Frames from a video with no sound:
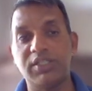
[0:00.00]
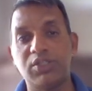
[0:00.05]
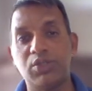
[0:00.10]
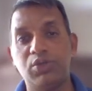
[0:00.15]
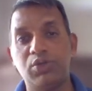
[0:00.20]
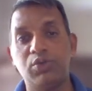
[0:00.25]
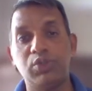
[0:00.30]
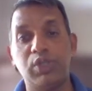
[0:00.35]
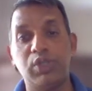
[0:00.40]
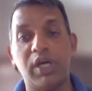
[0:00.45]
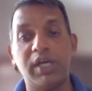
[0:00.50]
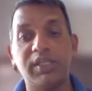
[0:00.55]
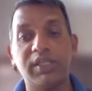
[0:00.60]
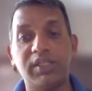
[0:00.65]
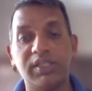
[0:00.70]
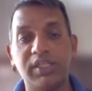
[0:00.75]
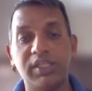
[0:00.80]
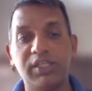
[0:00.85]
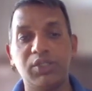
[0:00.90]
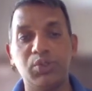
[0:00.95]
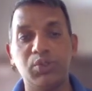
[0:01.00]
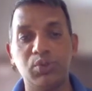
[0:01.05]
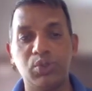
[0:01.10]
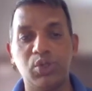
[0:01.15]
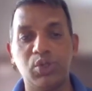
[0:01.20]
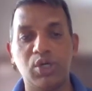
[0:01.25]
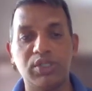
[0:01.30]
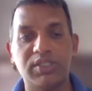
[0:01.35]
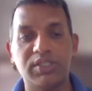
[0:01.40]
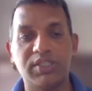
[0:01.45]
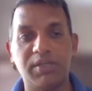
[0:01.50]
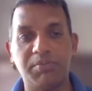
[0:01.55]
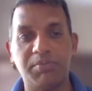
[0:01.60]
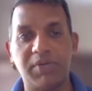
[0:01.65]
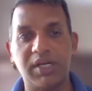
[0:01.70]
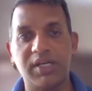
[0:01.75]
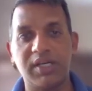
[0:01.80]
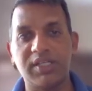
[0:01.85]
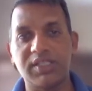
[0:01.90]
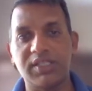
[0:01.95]
So I think you got some
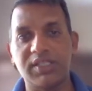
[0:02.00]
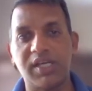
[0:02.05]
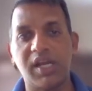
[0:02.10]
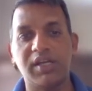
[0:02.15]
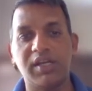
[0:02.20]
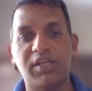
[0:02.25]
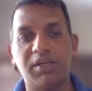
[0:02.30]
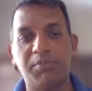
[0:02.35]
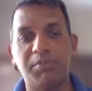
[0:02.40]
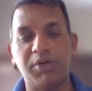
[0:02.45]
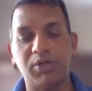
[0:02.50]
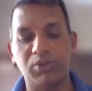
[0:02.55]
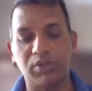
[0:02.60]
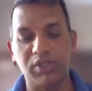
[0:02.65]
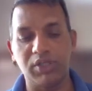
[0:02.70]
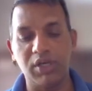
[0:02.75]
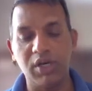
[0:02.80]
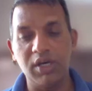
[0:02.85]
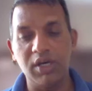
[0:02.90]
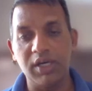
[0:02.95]
understanding about